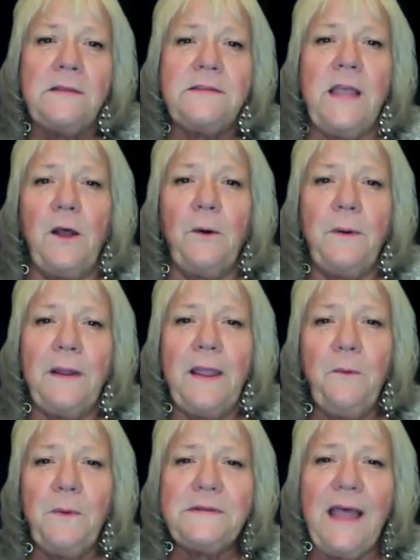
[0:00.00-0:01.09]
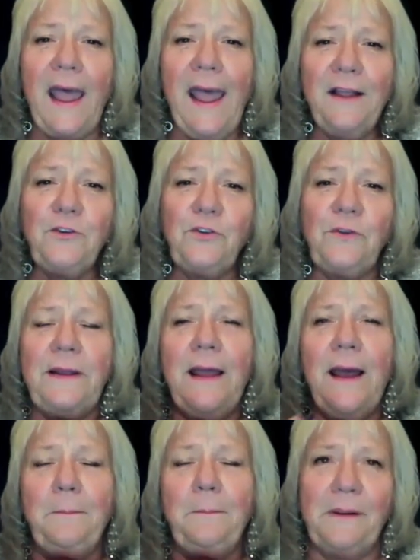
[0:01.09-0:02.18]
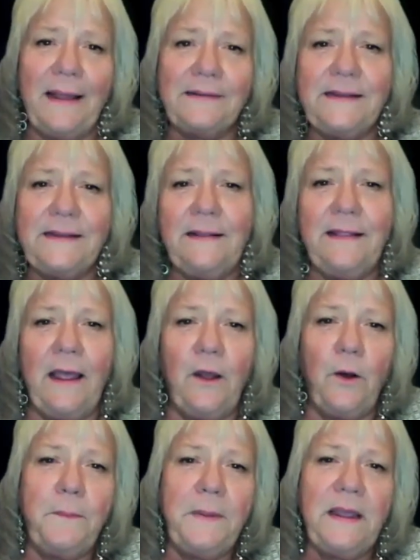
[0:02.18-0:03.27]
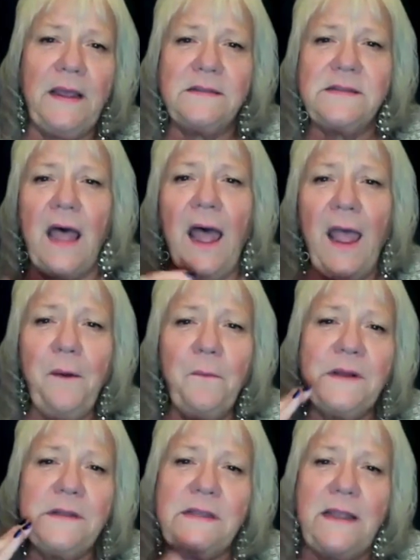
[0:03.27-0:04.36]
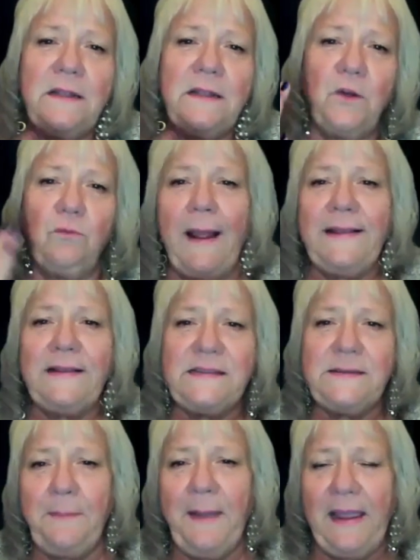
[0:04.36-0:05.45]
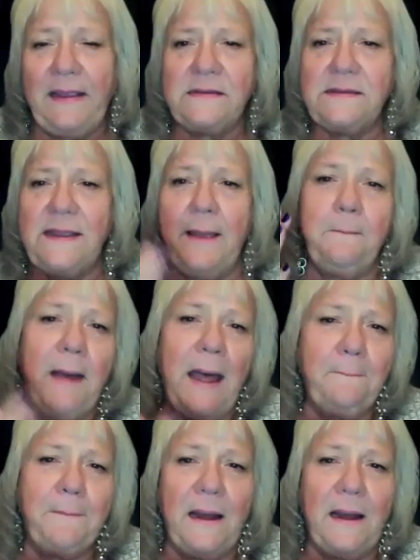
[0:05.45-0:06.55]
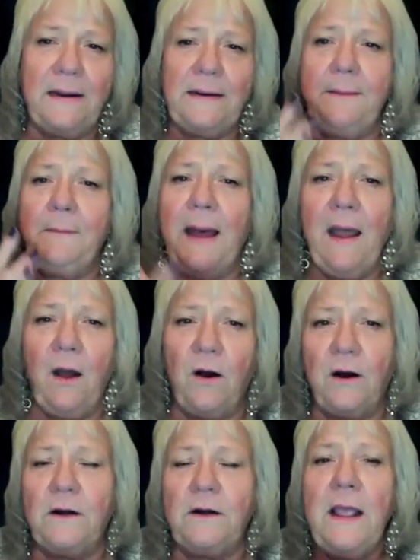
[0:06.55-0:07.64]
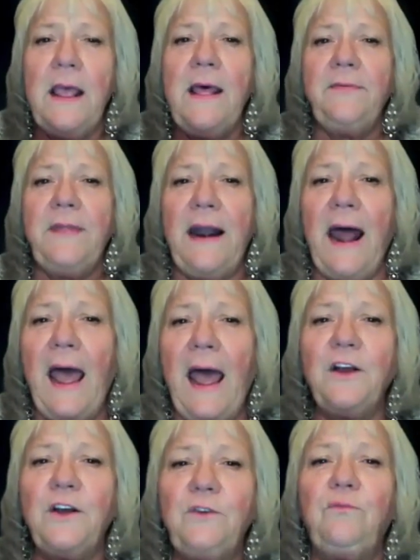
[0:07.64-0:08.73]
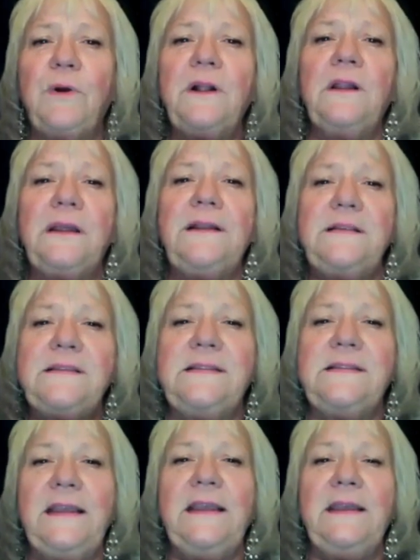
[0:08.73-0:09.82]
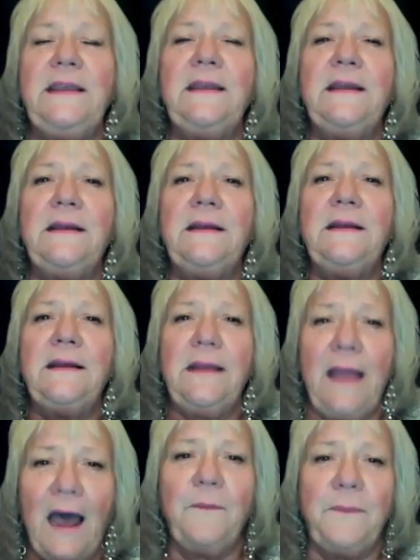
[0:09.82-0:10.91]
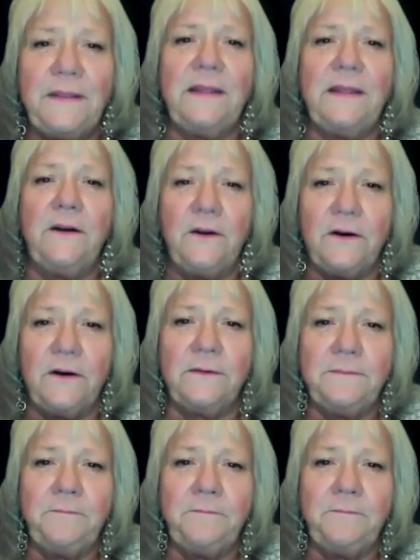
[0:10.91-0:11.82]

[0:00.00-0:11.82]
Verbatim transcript: So it was actually a blessing though, because I was in the right space in my mind, in my heart, that I could really see God within her.